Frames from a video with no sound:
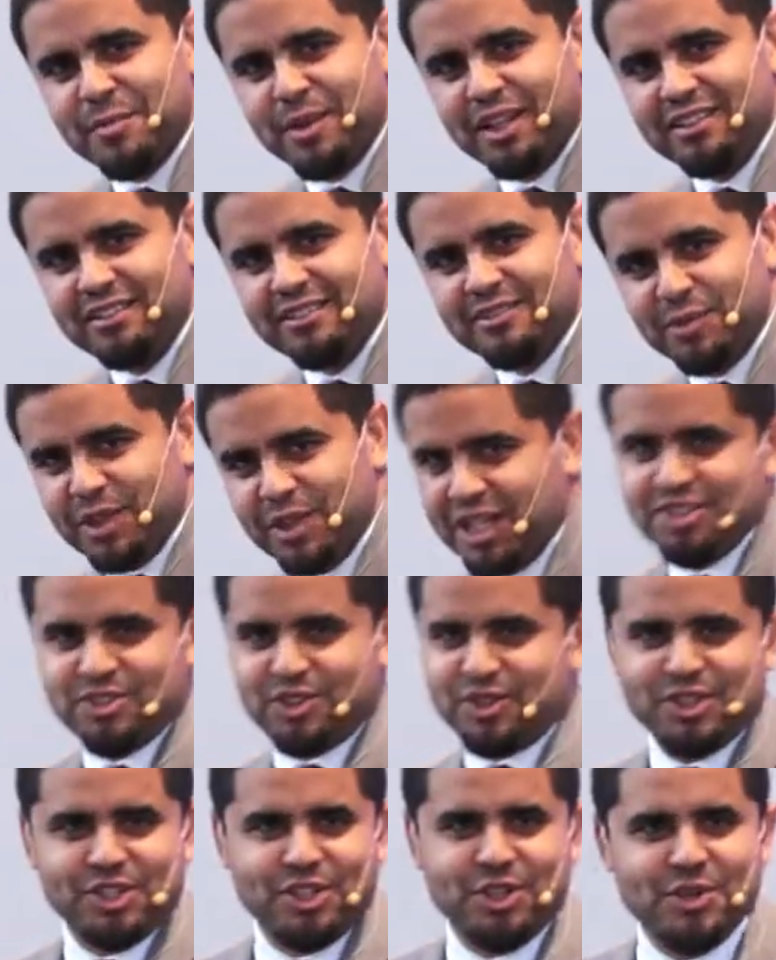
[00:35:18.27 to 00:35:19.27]
Amen? We
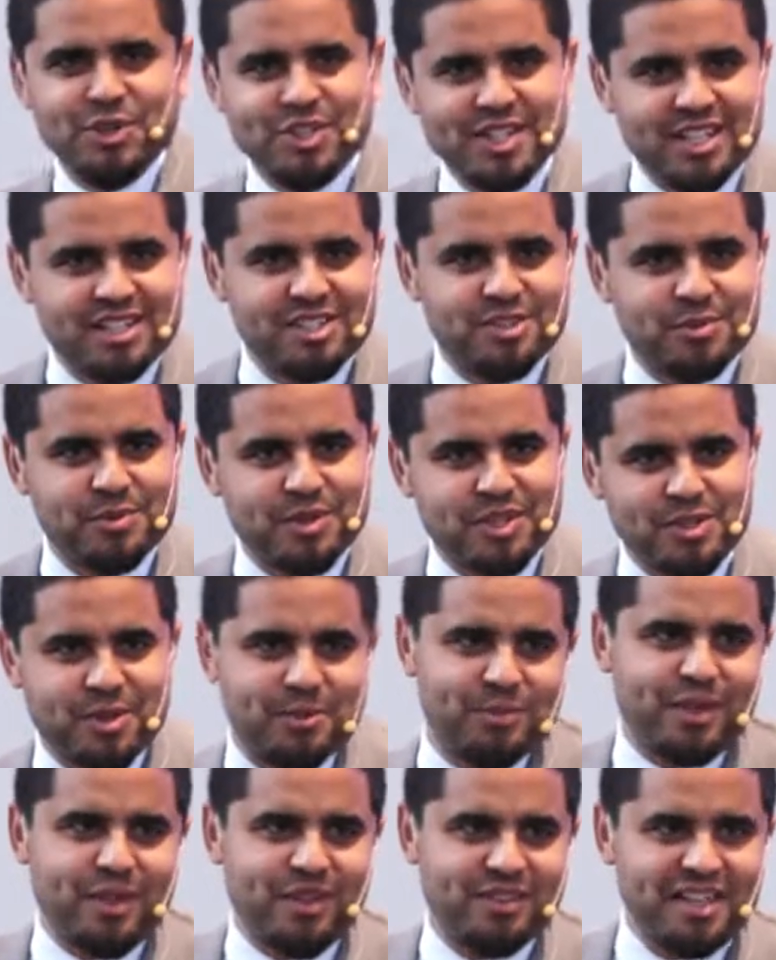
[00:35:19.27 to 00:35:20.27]
enter into negotiations with the
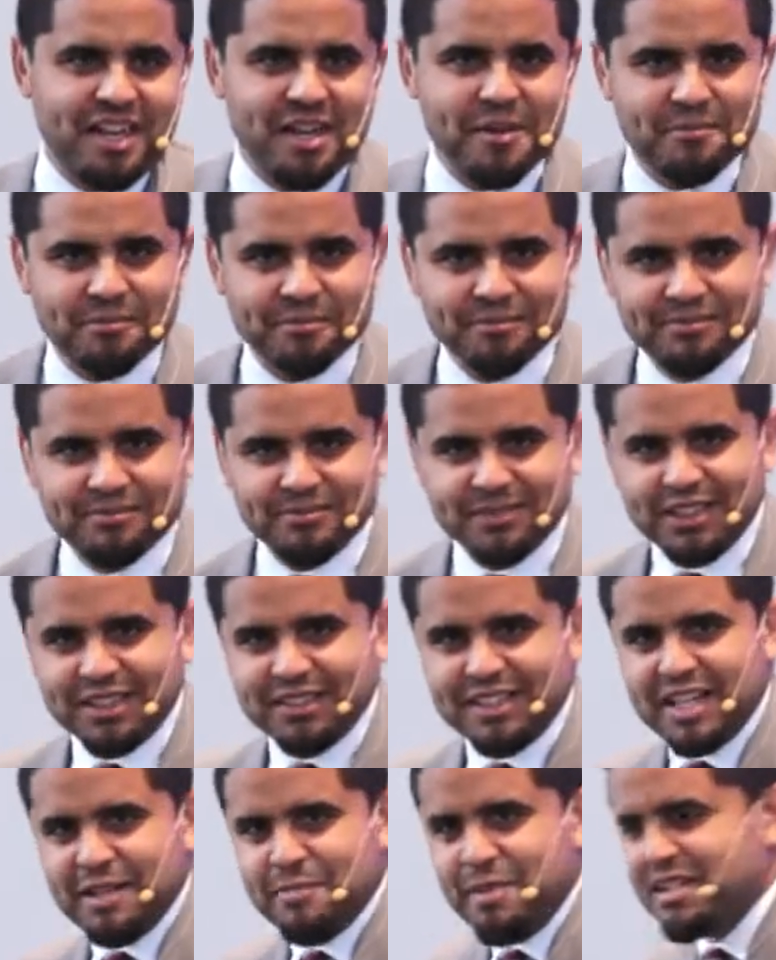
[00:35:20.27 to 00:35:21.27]
serpent all the time
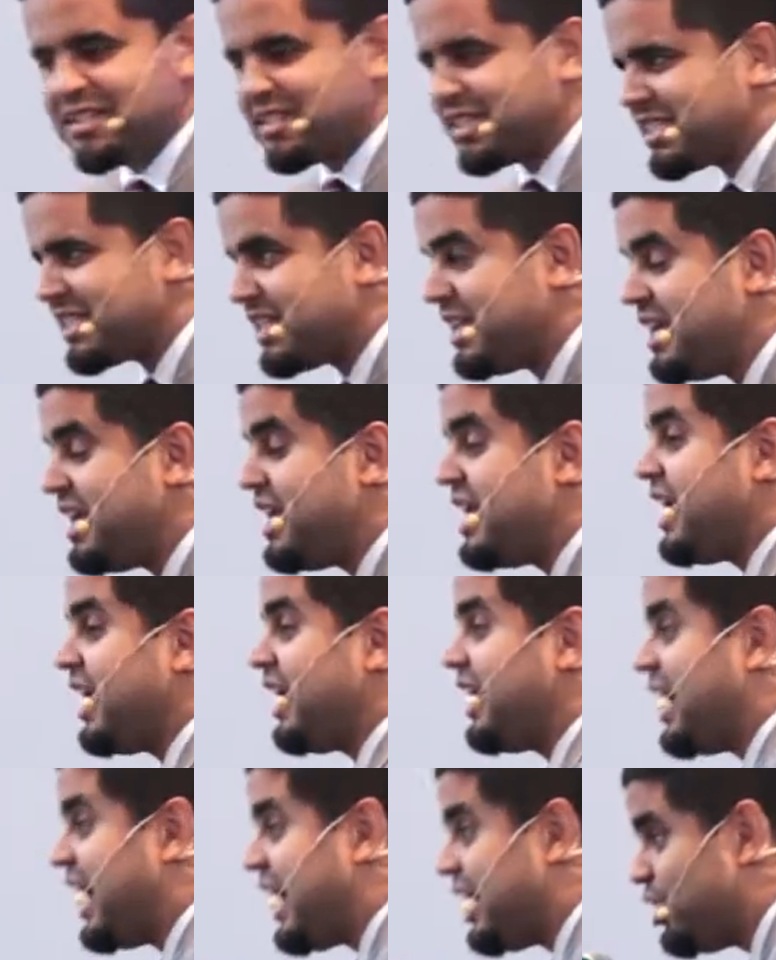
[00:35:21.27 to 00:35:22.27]
on a daily basis.
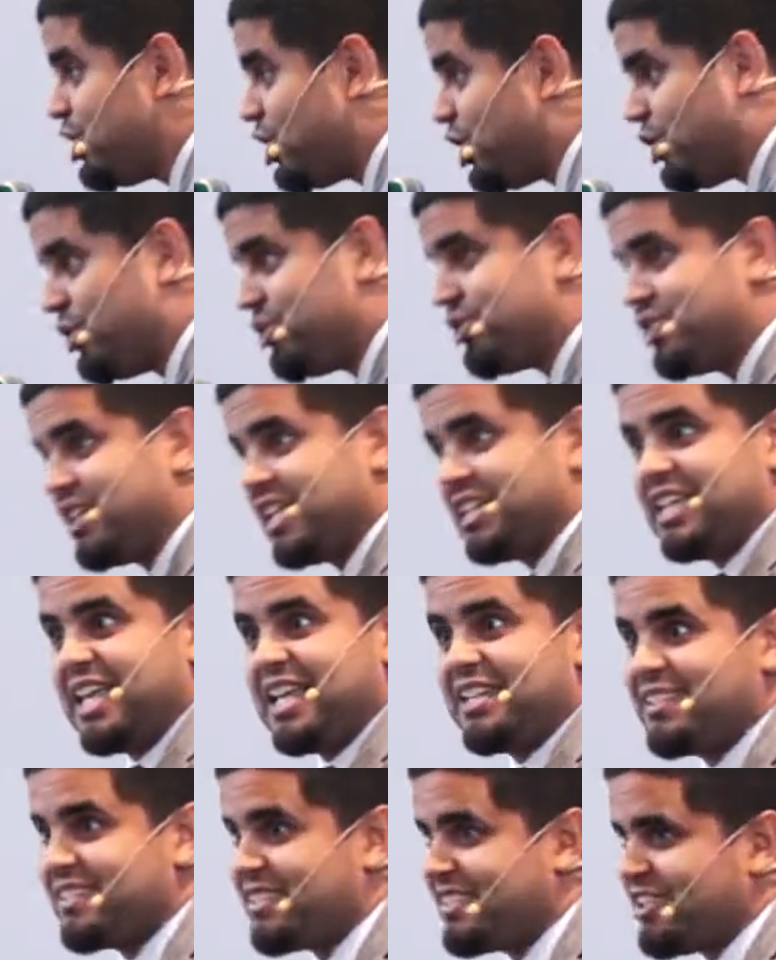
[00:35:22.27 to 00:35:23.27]
God knows that
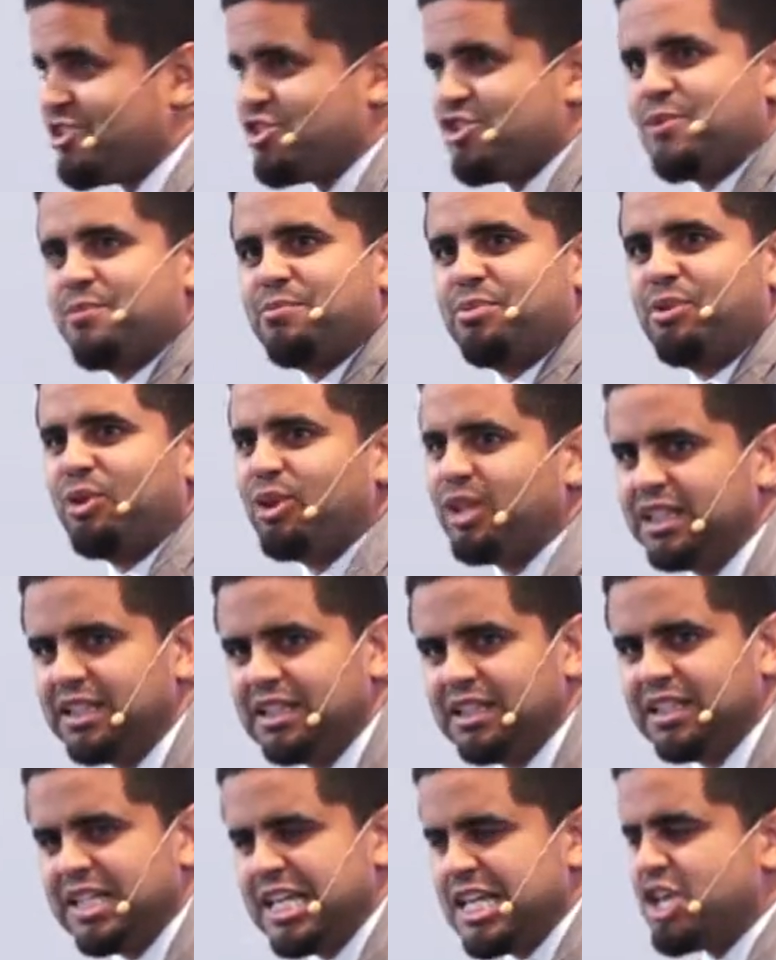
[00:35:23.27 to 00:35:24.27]
there's no
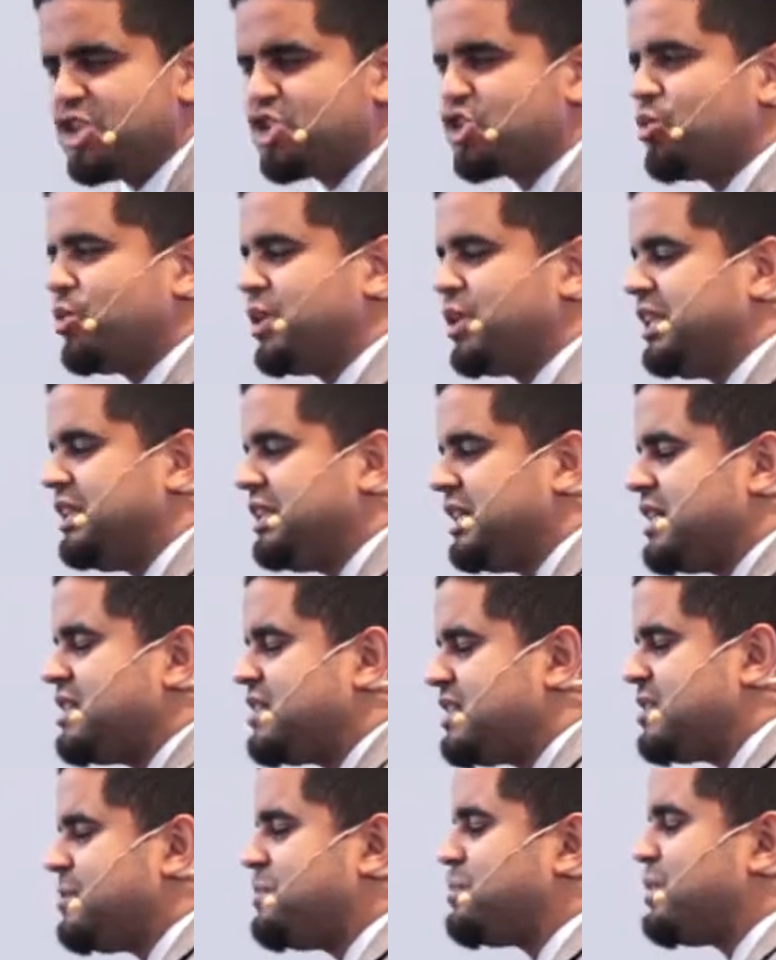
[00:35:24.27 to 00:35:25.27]
point. So what he
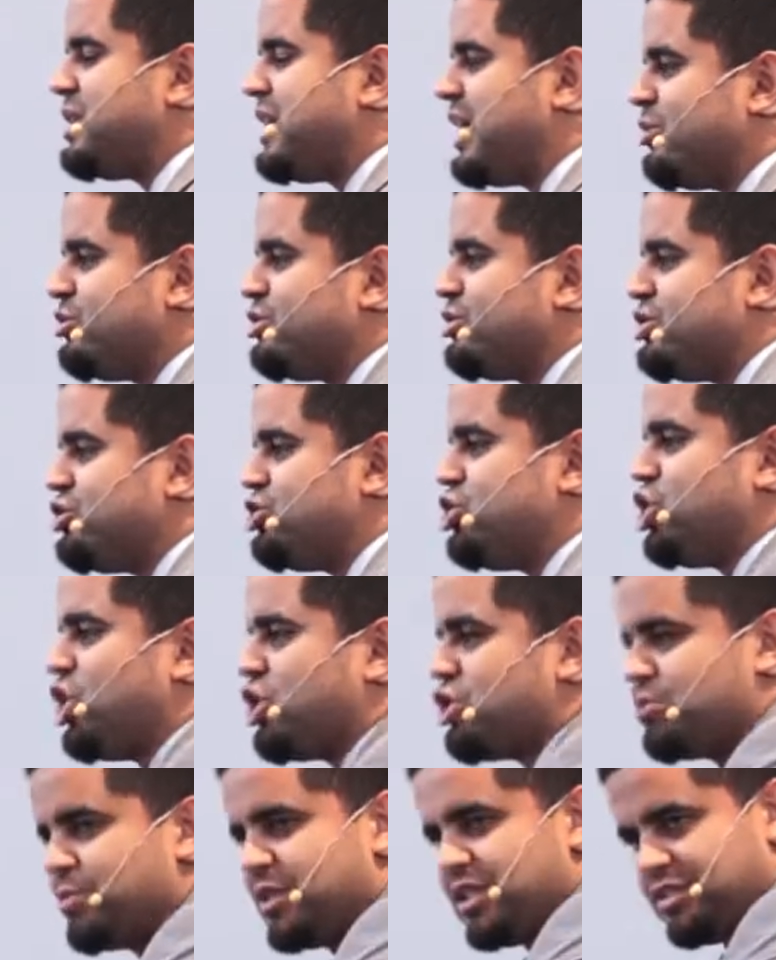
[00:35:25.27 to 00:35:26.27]
does is he pronounces
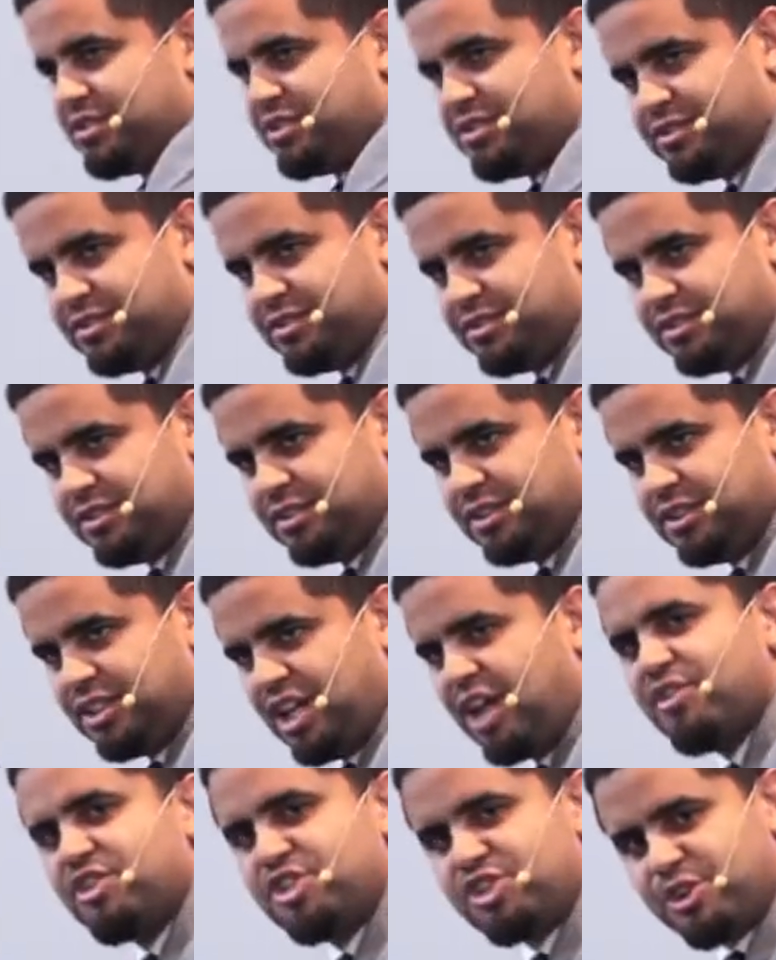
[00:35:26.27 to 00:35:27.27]
judgment
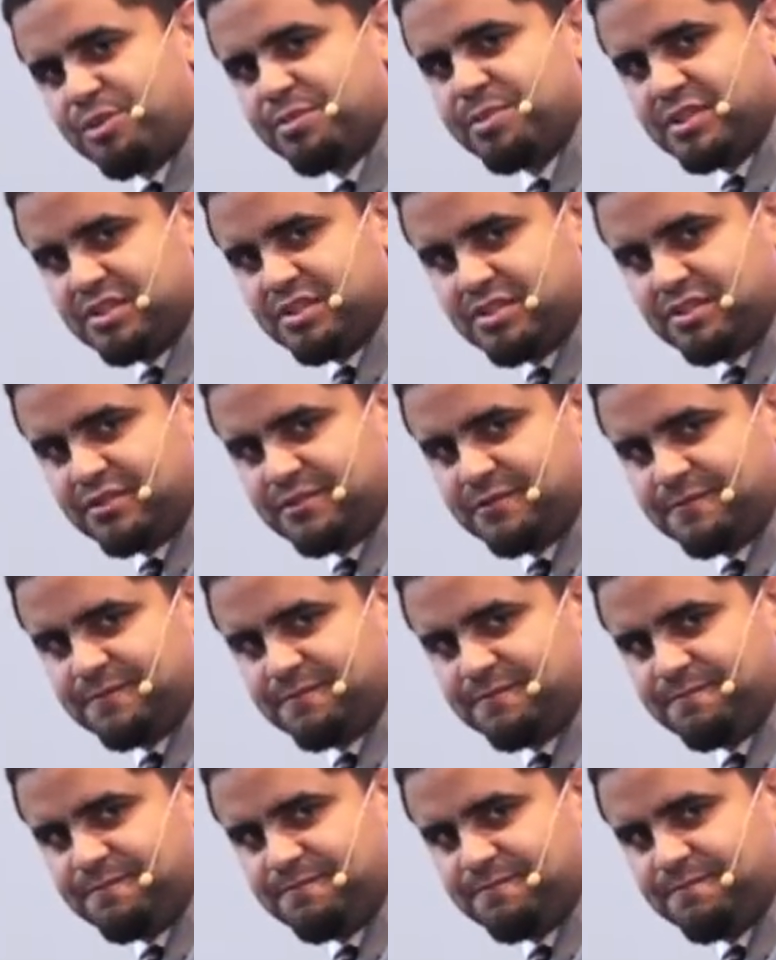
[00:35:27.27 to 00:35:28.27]
on the serpent.
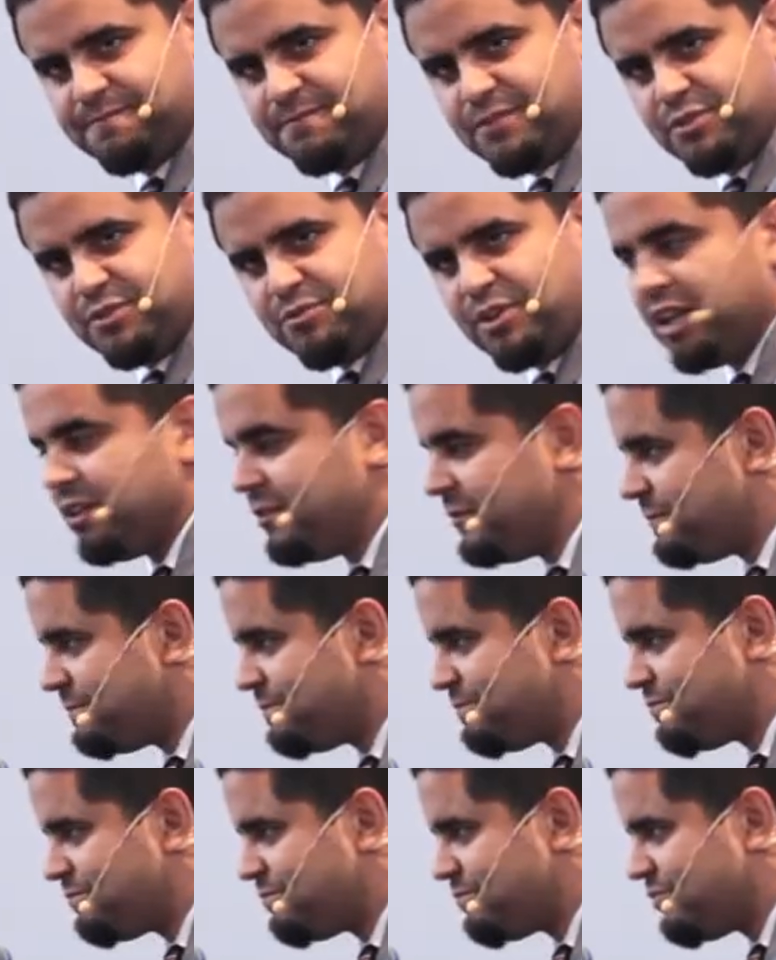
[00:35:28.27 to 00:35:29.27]
You
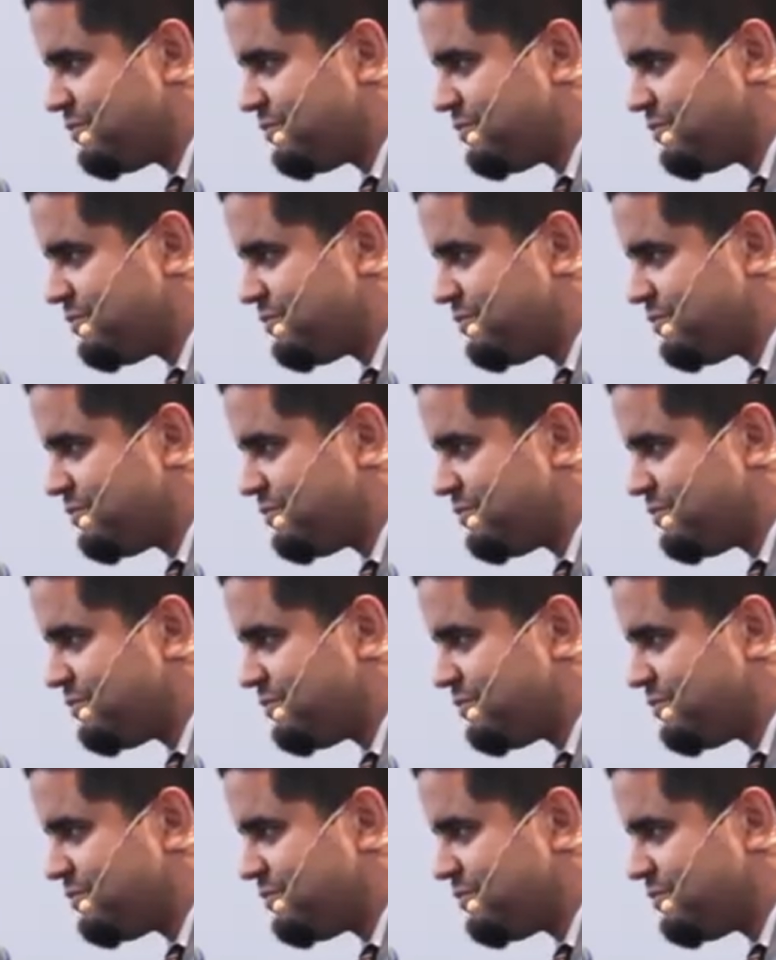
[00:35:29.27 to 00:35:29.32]
follow?